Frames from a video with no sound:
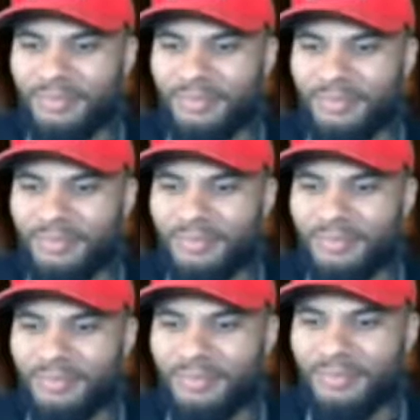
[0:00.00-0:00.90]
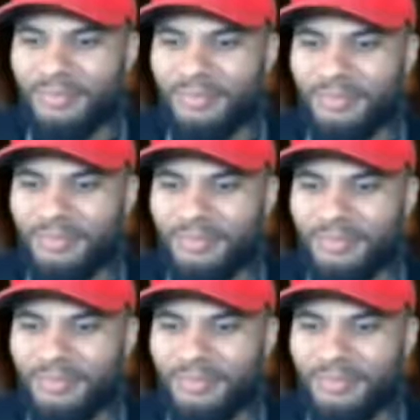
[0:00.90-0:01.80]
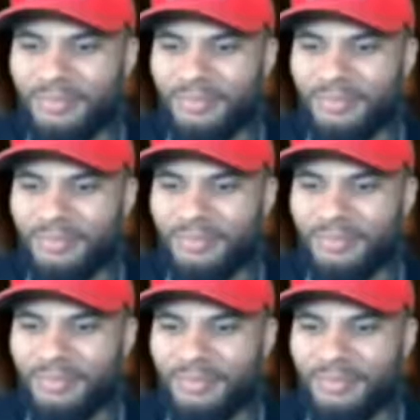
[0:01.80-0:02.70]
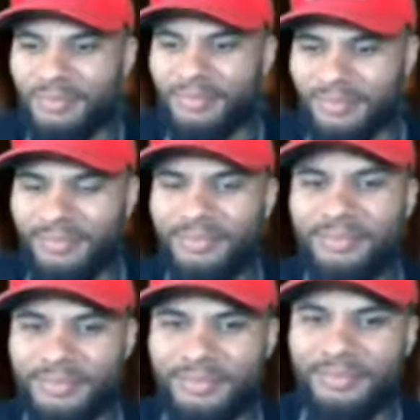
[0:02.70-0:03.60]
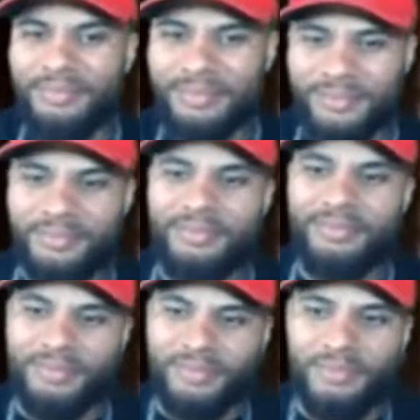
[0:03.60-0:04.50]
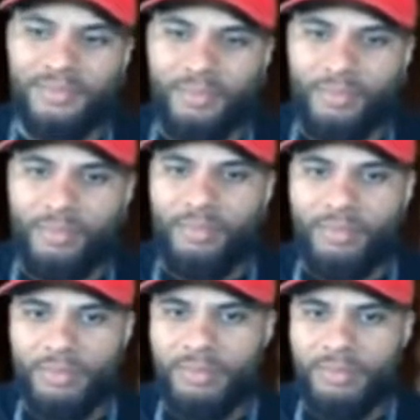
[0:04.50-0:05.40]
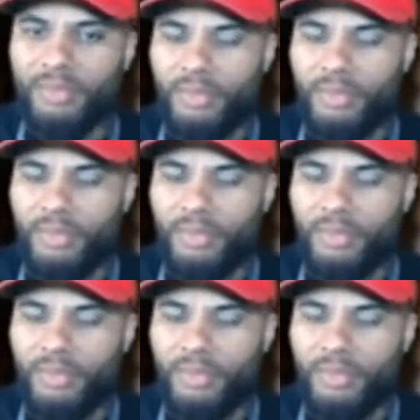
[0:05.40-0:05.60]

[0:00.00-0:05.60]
(not speaking)